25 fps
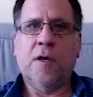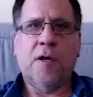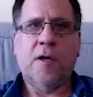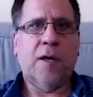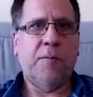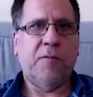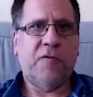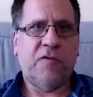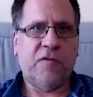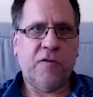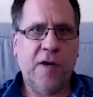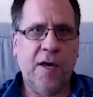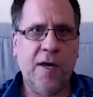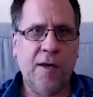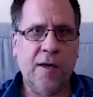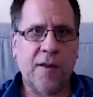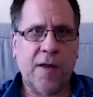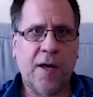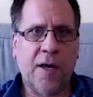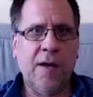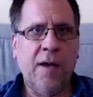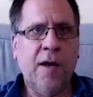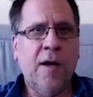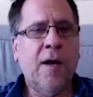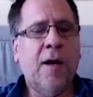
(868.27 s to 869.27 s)
I'm mm-hmm. saying
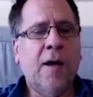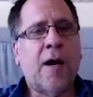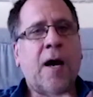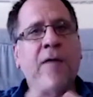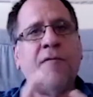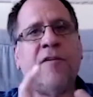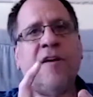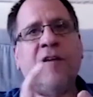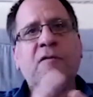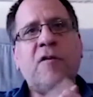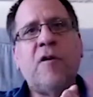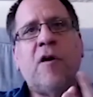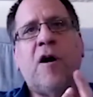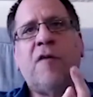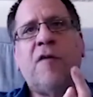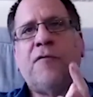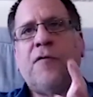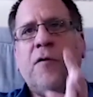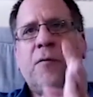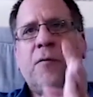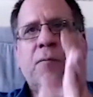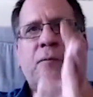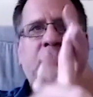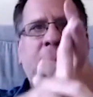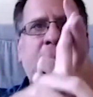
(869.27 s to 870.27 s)
that. I've even
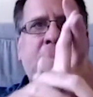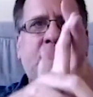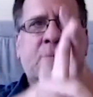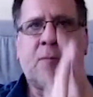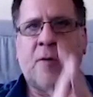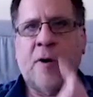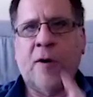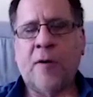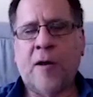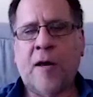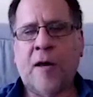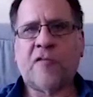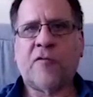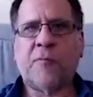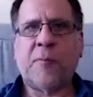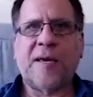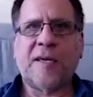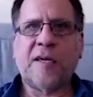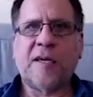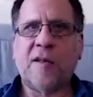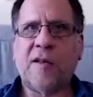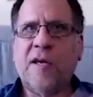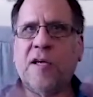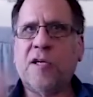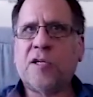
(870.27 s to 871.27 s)
offered a, uh, a
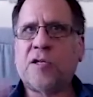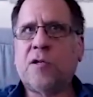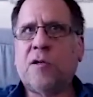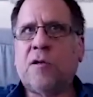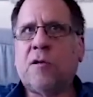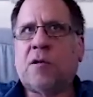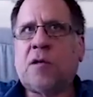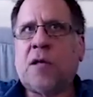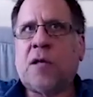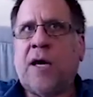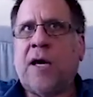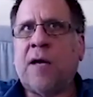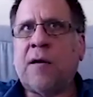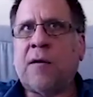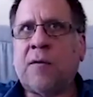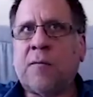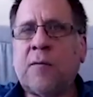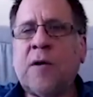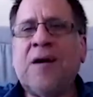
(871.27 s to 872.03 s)
speculation that